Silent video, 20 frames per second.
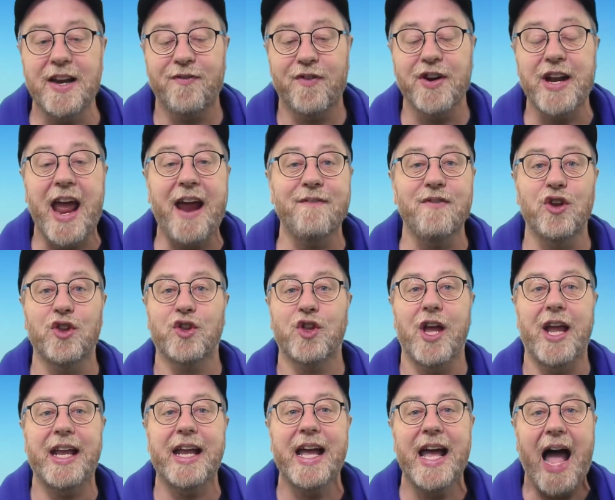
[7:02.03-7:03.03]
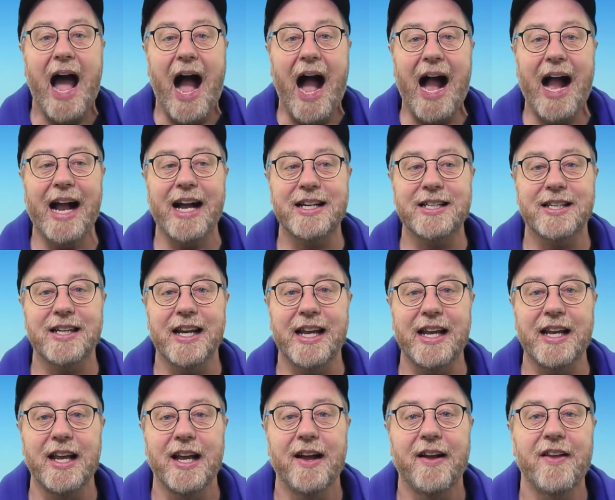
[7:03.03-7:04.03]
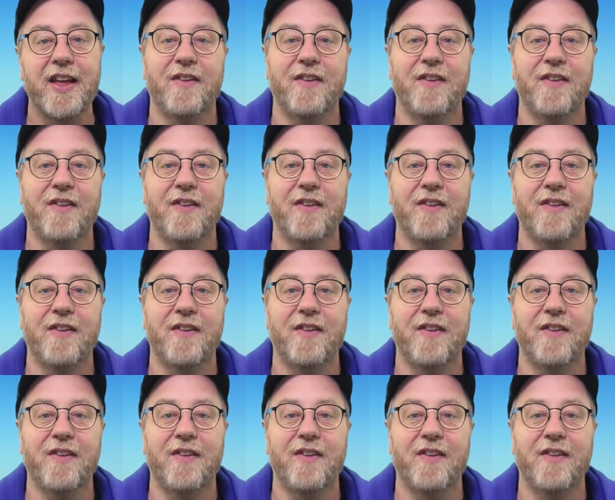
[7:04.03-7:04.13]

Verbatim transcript: different everything, actually